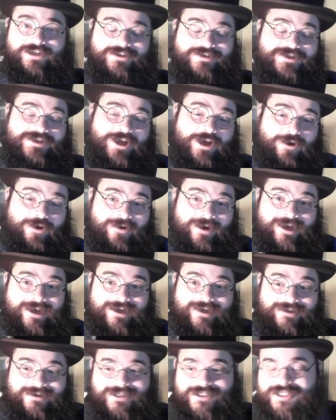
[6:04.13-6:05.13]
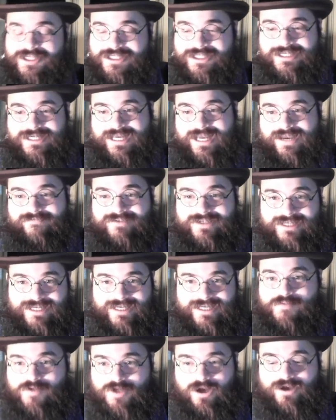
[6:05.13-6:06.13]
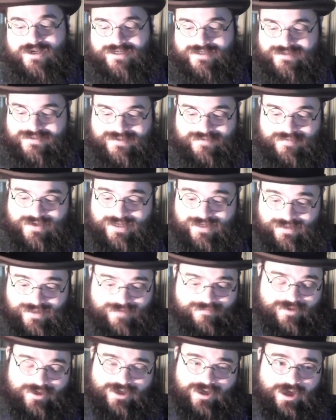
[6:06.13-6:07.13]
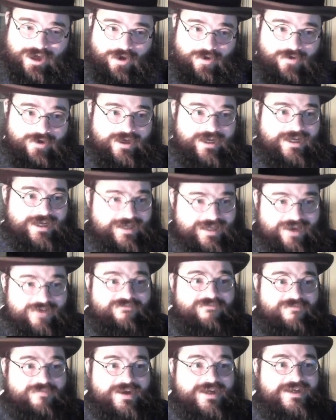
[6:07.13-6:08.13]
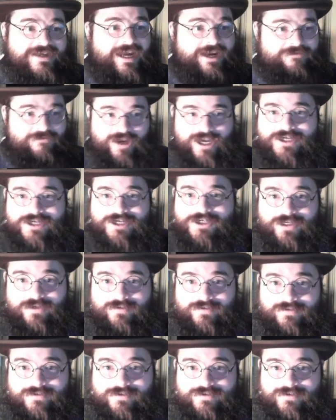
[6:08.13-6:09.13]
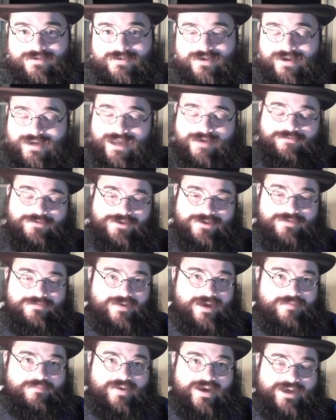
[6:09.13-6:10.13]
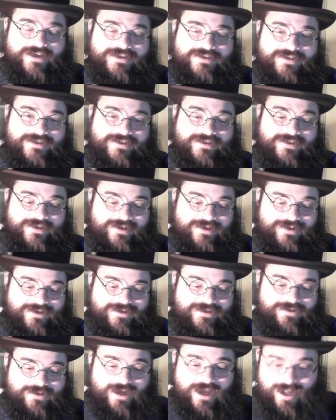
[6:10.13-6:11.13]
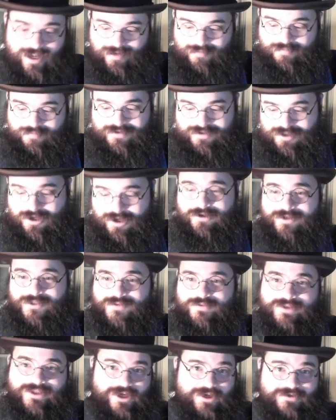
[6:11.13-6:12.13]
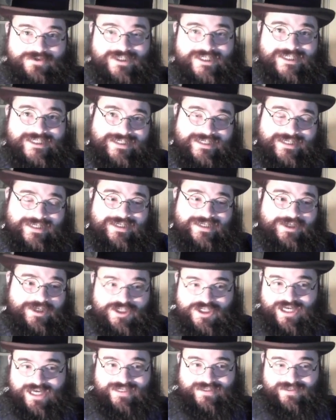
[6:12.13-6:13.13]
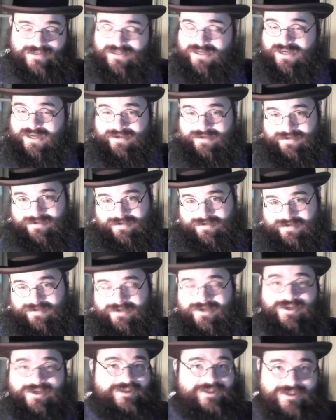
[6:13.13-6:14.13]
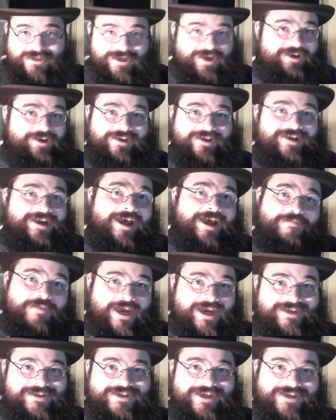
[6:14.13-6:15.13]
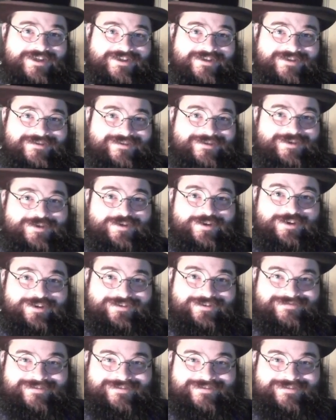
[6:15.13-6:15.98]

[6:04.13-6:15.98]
So you're just going to have to keep talking to me and let me know. Give me direction, and I will do my best to help those with OCD in the chat today. It is certainly not my intention to troll.